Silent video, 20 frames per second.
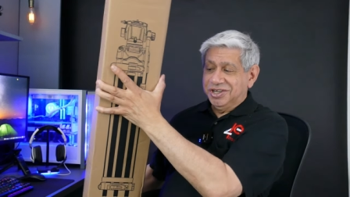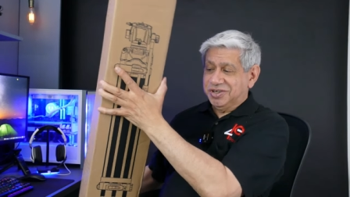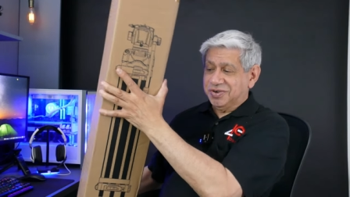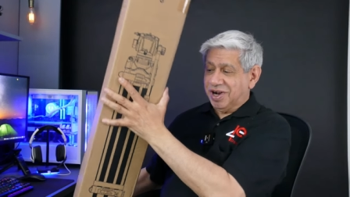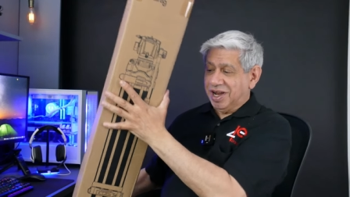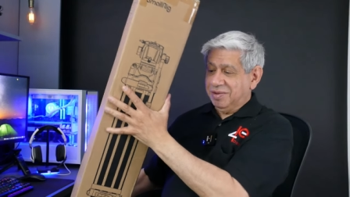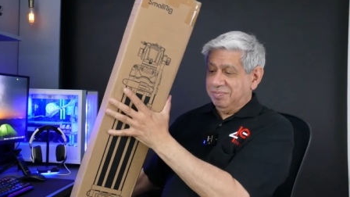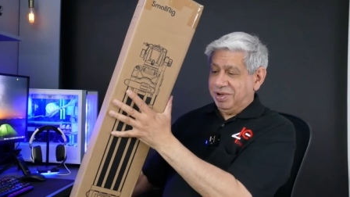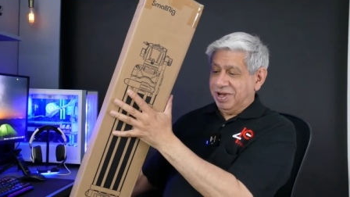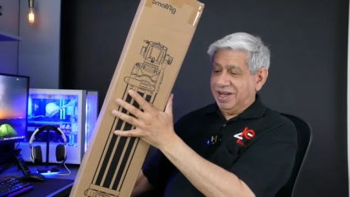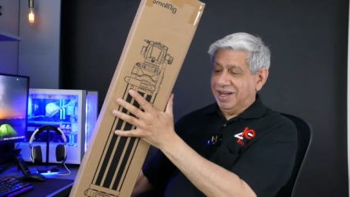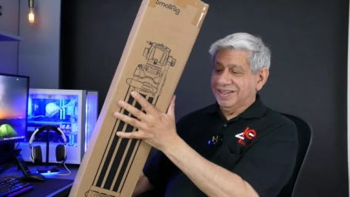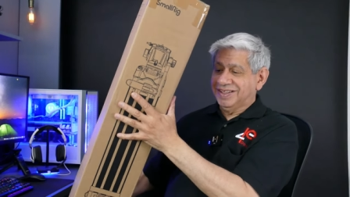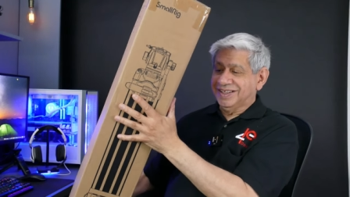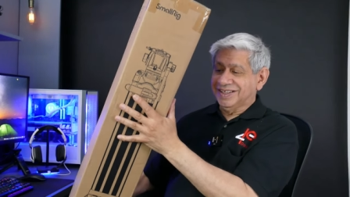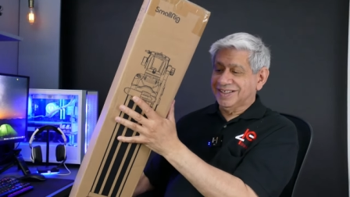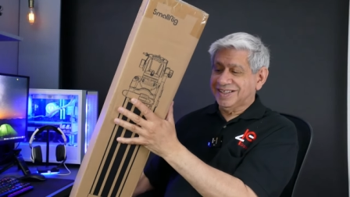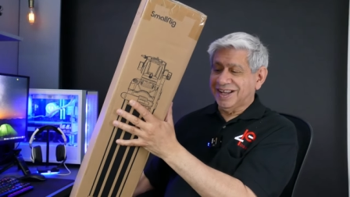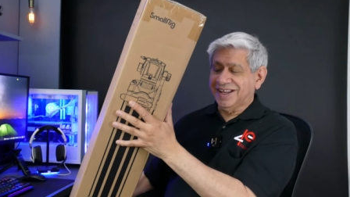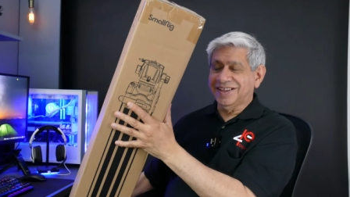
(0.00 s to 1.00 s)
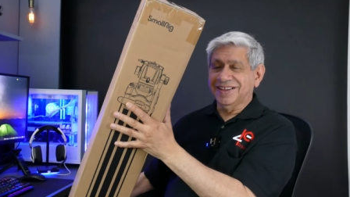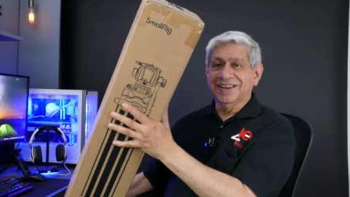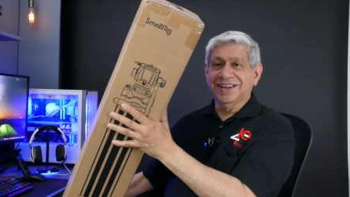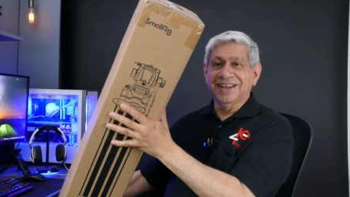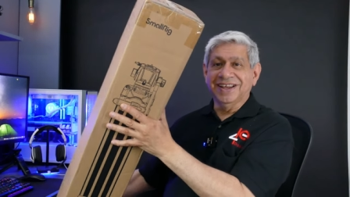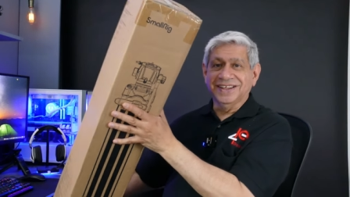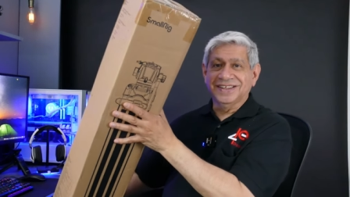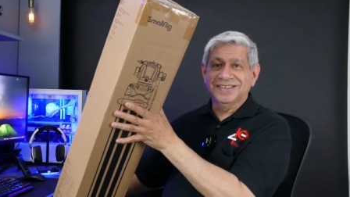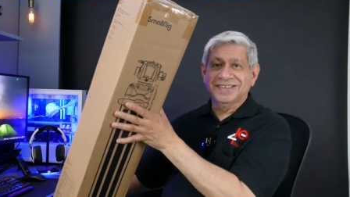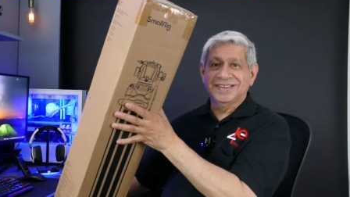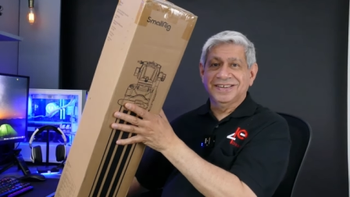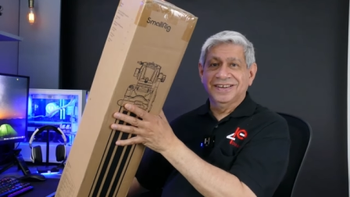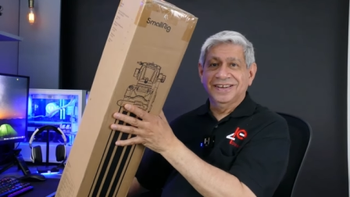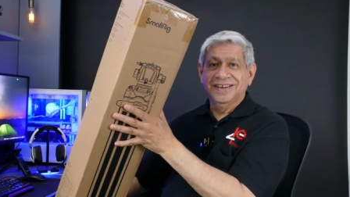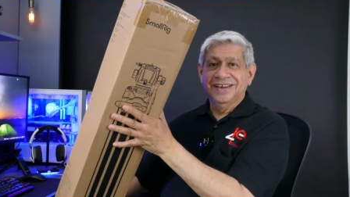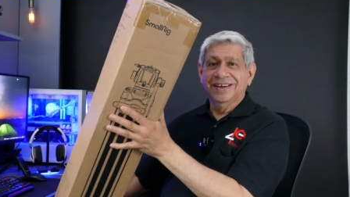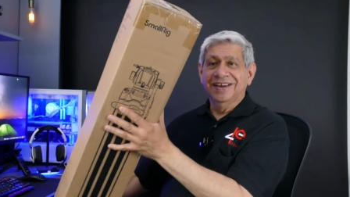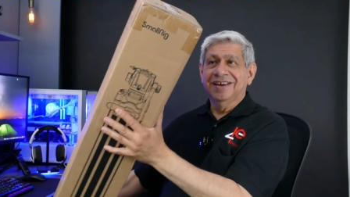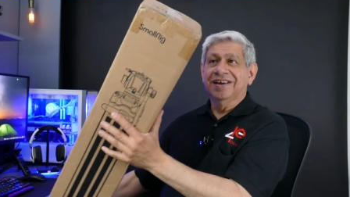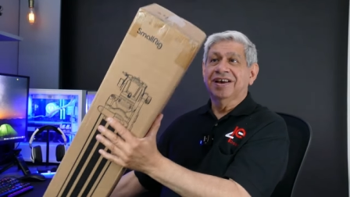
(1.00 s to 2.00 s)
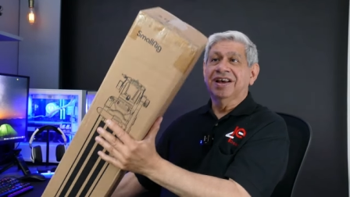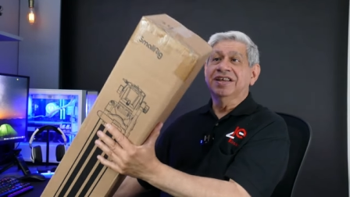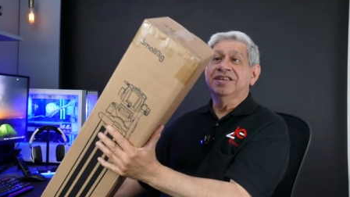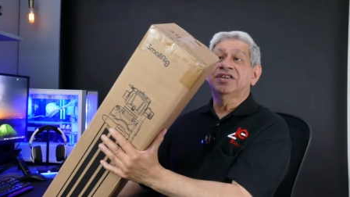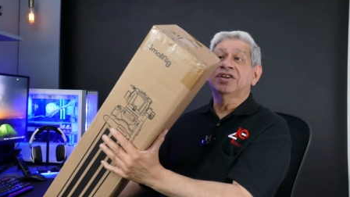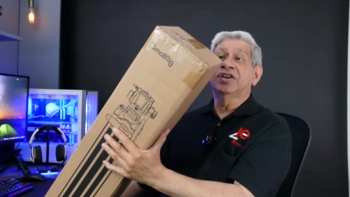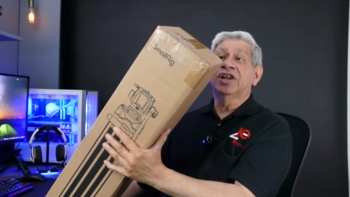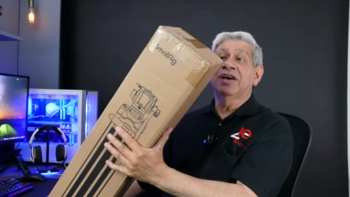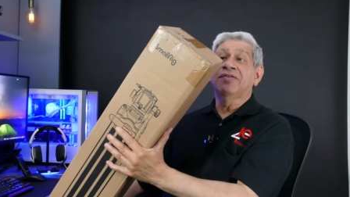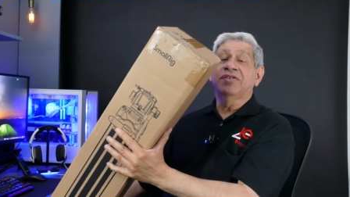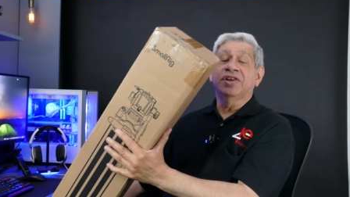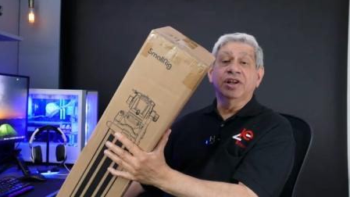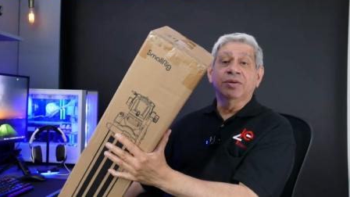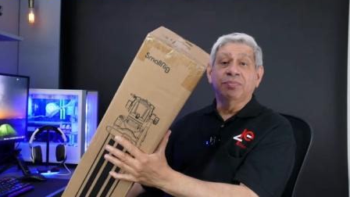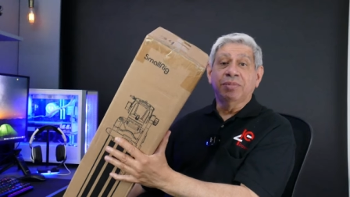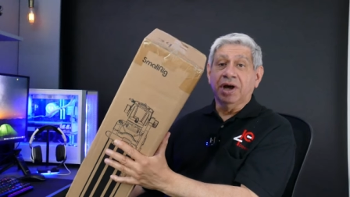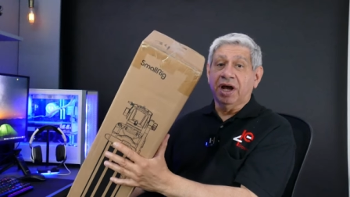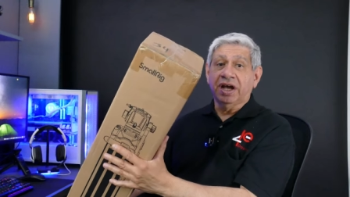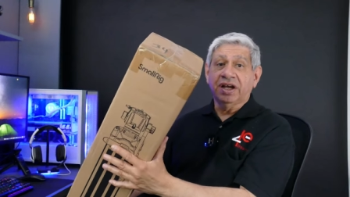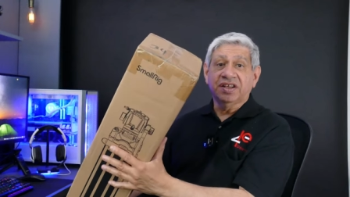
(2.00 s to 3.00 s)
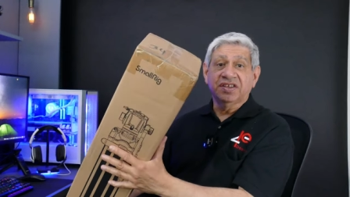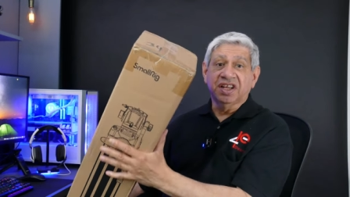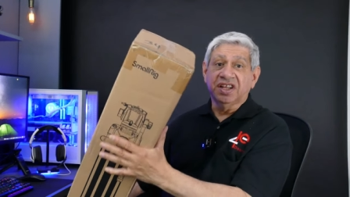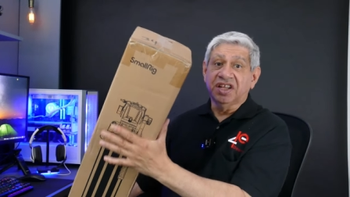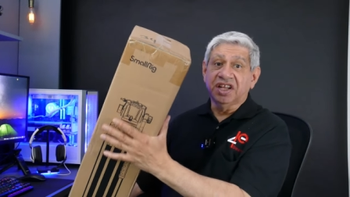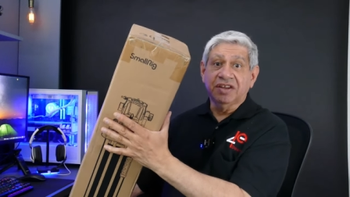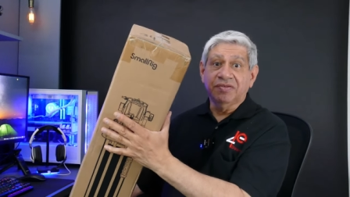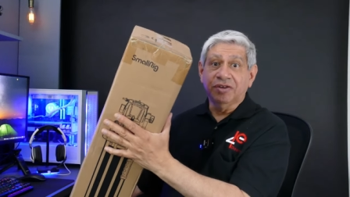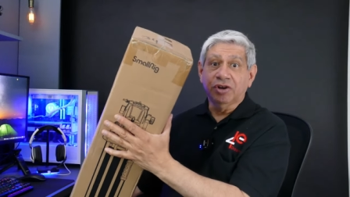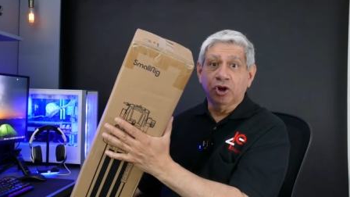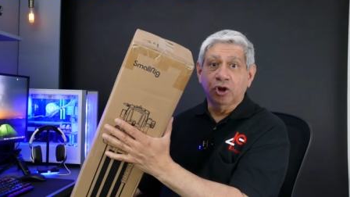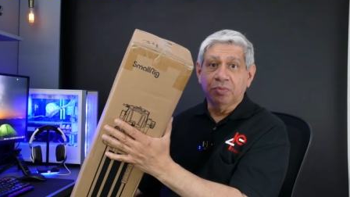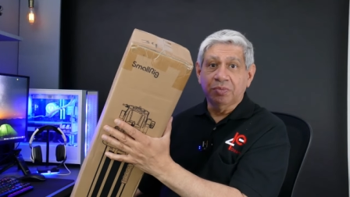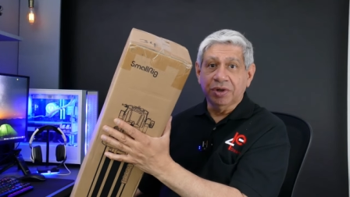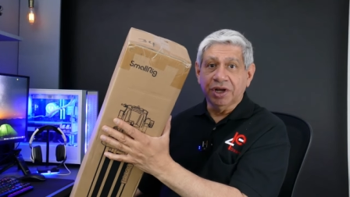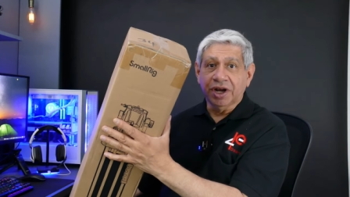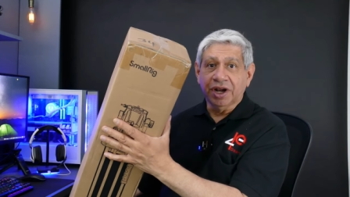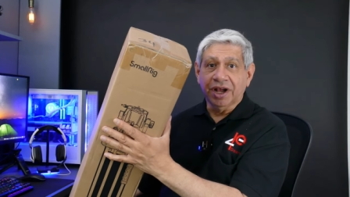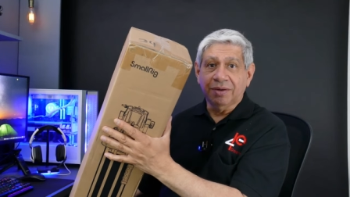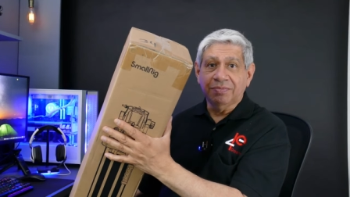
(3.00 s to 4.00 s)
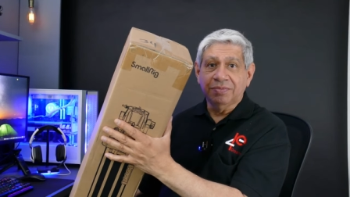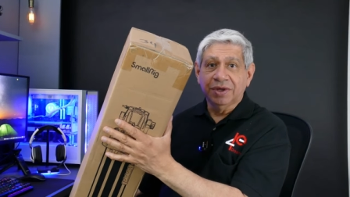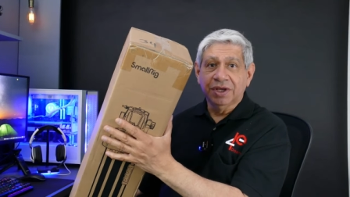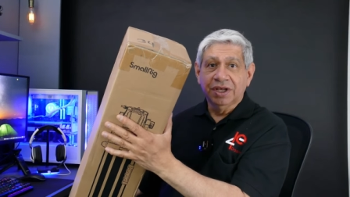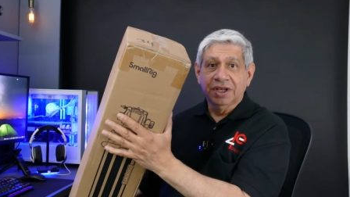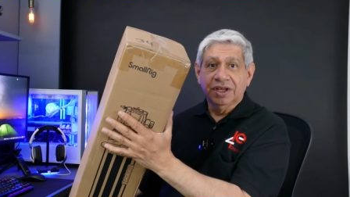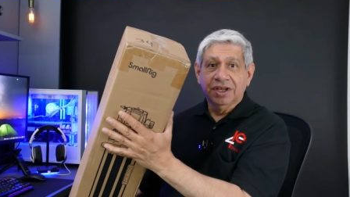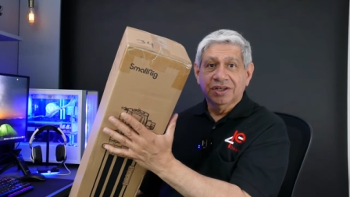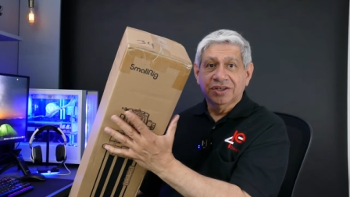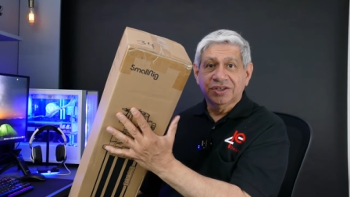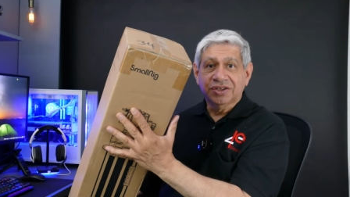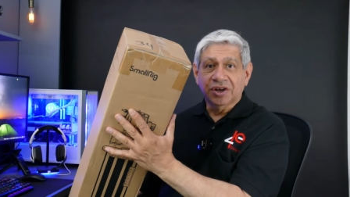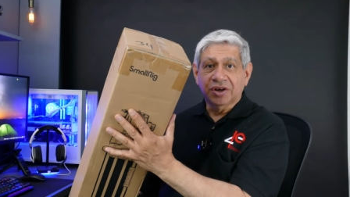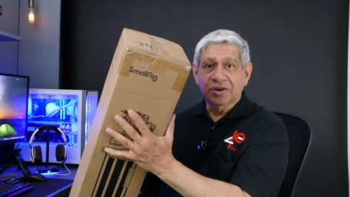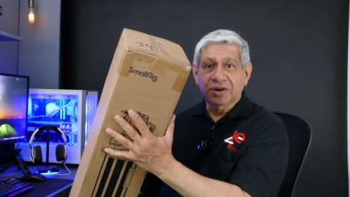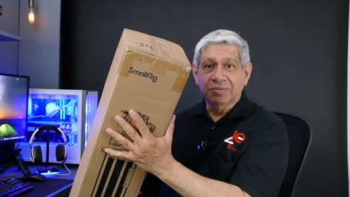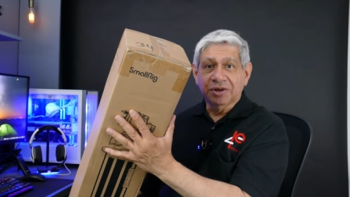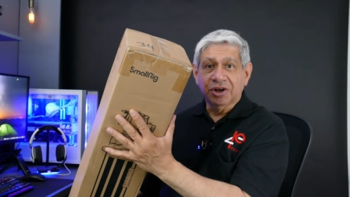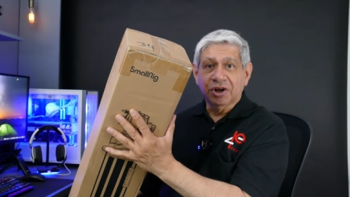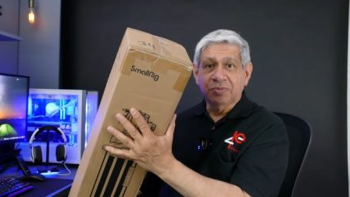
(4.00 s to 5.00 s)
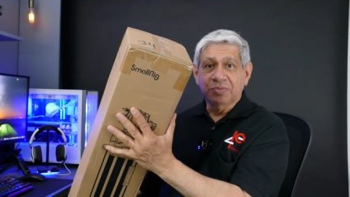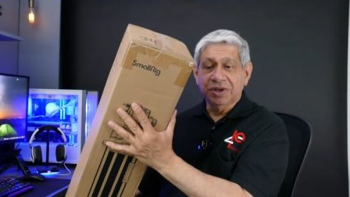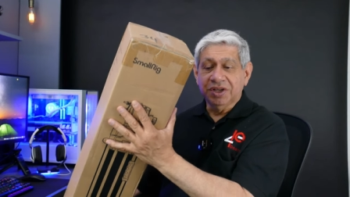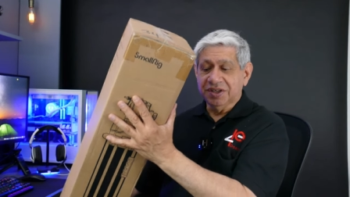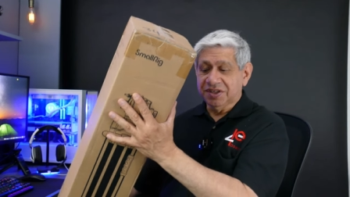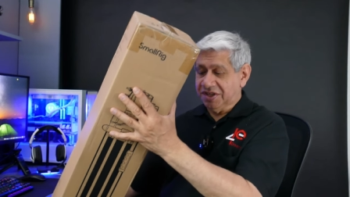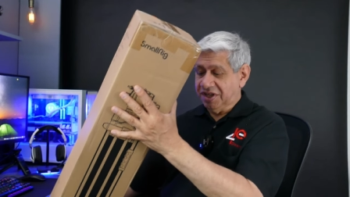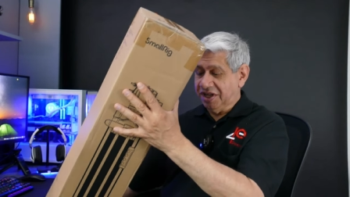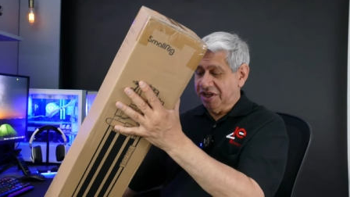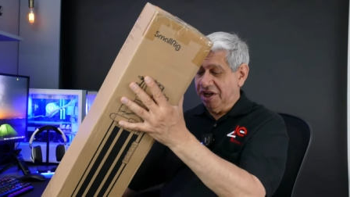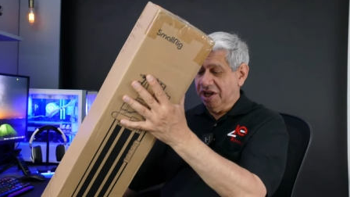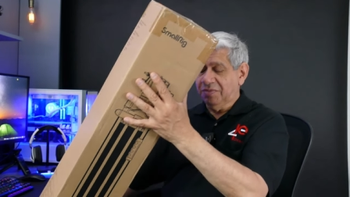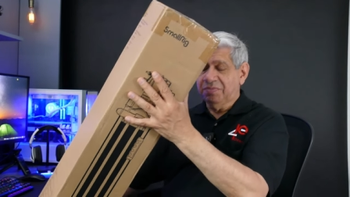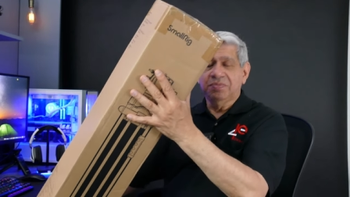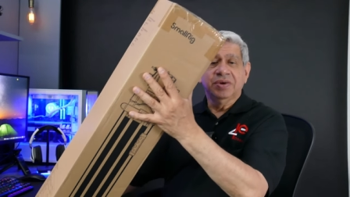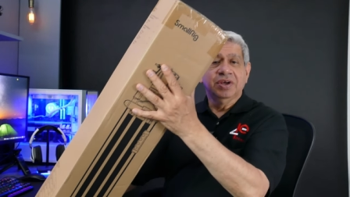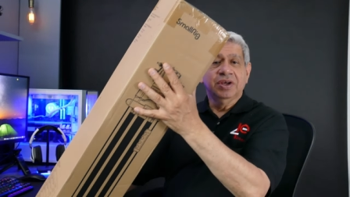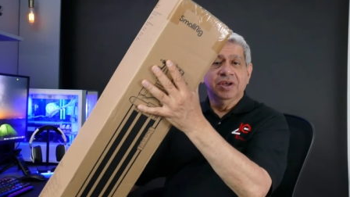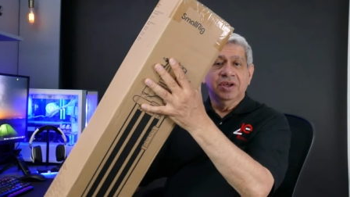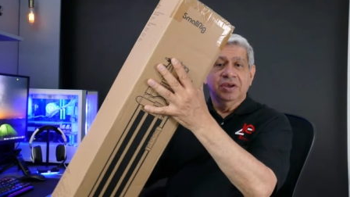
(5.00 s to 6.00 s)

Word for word: tripod to say the least. I still have it in a box. I didn't even open it up. So I'm going to open this thing up.